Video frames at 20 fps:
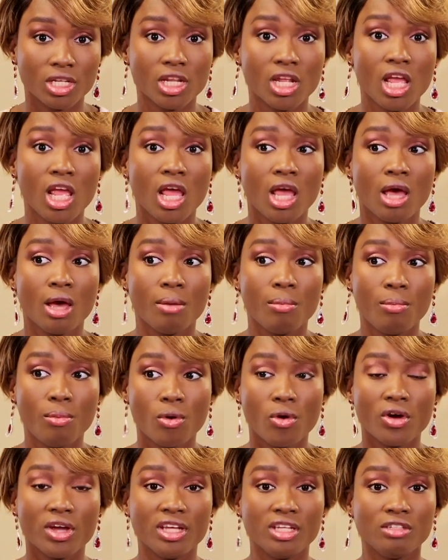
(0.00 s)
it,
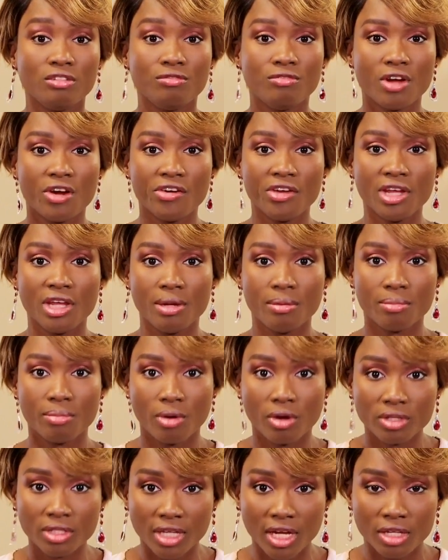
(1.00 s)
but it's very
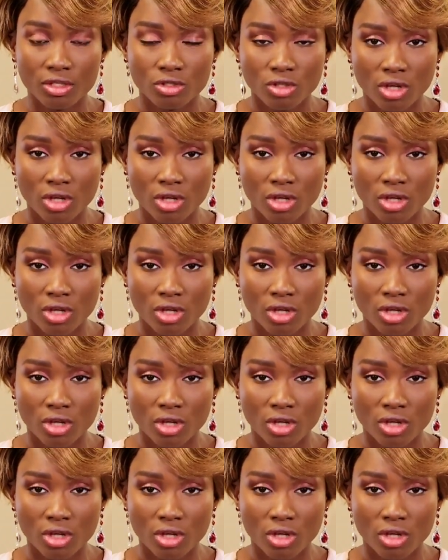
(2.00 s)
important